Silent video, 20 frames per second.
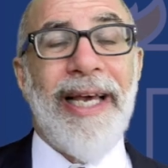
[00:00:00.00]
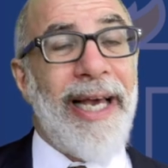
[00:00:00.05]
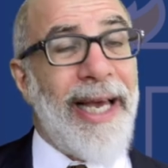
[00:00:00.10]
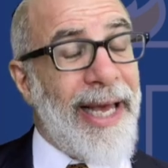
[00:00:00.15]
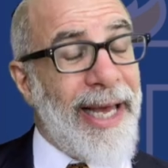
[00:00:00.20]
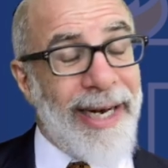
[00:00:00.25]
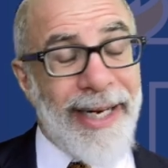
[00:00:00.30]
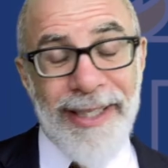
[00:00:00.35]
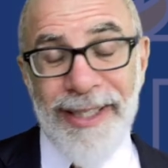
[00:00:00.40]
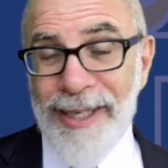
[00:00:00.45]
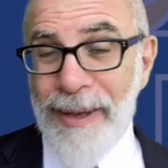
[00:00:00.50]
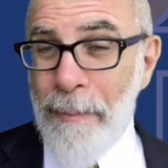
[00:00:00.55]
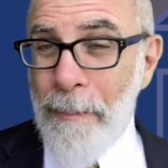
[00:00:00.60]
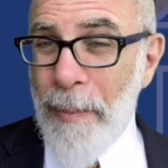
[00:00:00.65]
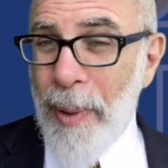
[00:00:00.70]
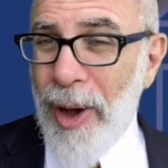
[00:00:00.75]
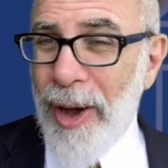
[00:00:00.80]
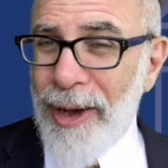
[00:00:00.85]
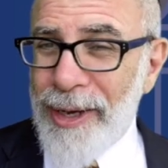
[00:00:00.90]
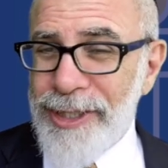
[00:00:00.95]
and it's
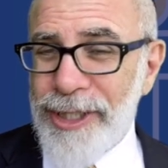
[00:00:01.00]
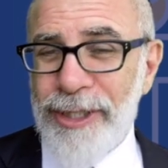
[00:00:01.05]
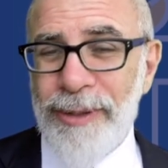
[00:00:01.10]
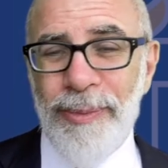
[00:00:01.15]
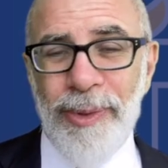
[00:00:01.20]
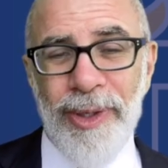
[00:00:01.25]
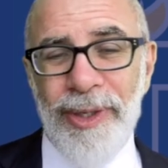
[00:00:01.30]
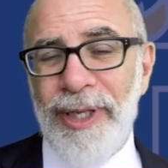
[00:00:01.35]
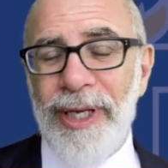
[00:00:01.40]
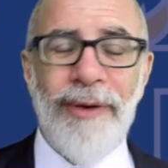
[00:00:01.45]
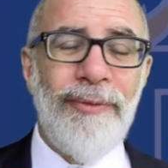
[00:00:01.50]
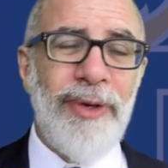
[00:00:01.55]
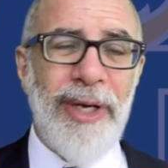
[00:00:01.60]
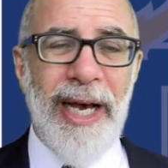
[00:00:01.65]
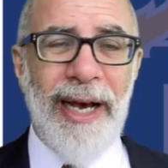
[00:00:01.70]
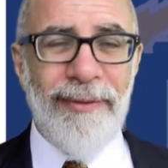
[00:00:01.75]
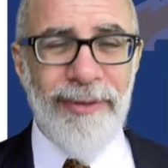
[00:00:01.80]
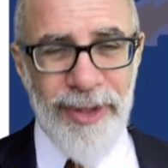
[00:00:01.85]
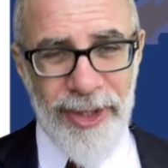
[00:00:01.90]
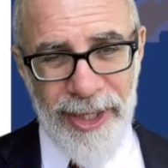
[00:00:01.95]
impossible if you
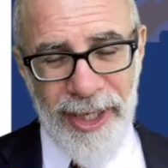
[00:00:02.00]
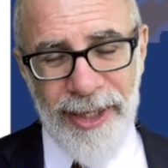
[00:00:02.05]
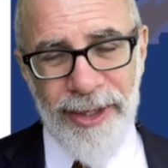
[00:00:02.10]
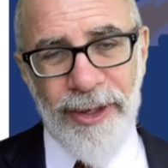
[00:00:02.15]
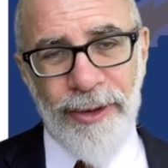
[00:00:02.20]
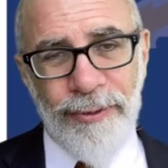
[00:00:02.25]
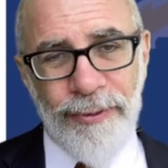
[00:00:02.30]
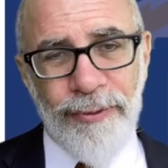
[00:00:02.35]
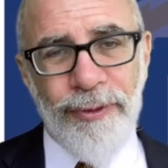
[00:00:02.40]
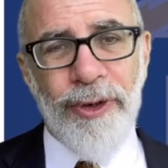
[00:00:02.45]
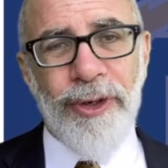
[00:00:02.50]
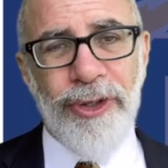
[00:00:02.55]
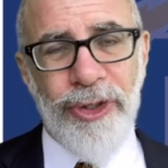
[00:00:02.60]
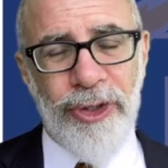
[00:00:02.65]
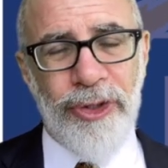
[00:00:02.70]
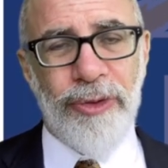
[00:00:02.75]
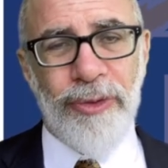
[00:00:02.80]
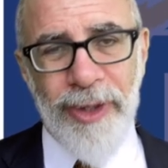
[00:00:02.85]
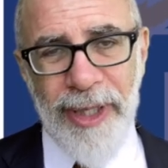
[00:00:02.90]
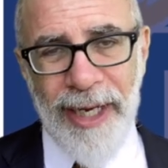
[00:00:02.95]
haven't done the first
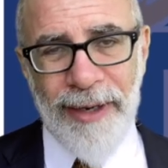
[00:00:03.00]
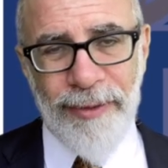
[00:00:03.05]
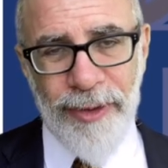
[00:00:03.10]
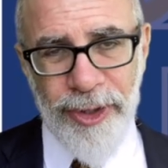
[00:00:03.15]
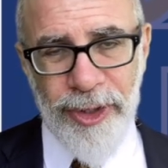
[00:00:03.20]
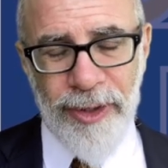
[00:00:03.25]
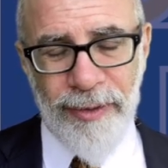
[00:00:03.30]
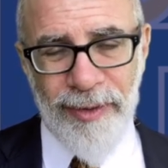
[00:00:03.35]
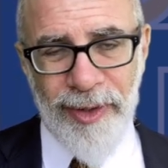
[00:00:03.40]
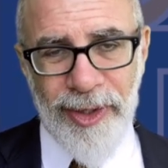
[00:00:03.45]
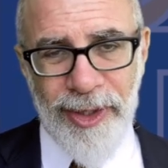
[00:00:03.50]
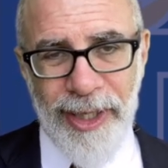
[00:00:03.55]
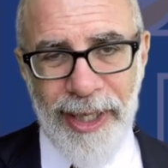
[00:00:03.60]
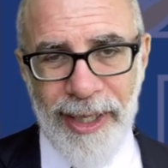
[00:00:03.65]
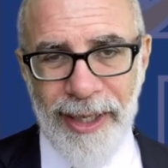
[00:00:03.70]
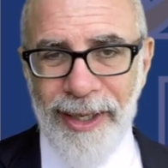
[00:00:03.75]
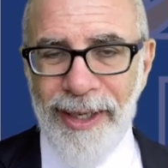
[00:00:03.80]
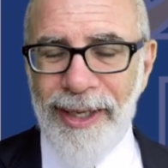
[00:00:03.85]
2 levels of learning.